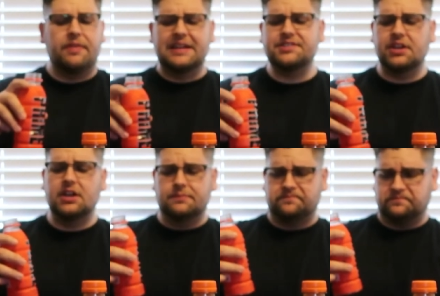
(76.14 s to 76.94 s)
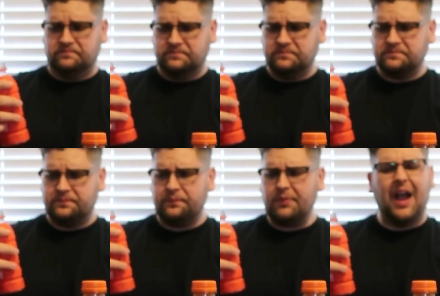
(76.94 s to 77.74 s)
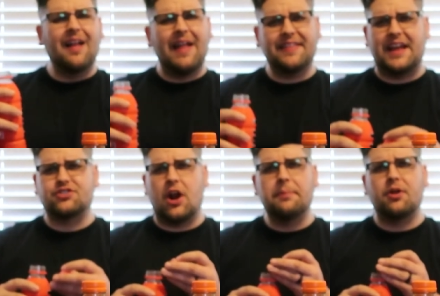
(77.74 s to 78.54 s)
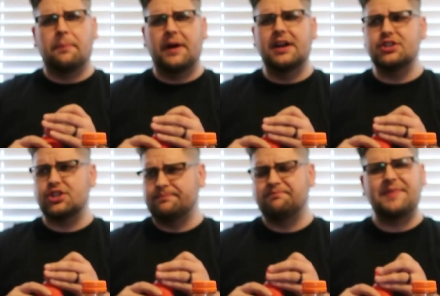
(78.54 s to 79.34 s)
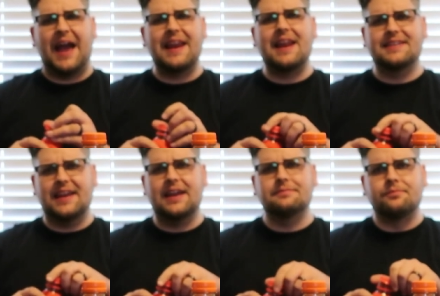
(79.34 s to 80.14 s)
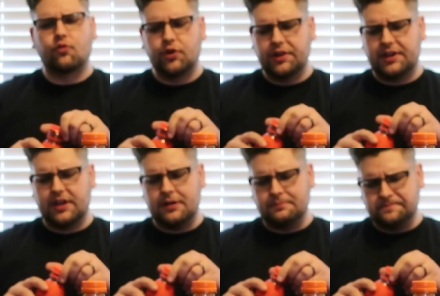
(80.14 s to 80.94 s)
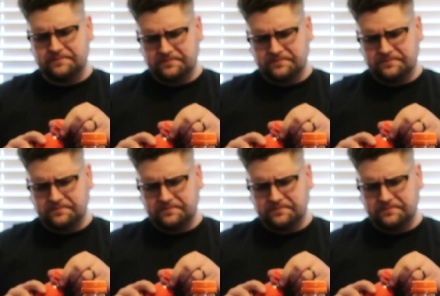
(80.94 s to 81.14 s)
That's good. I like that tropical punch. 9 out of 10. Really good.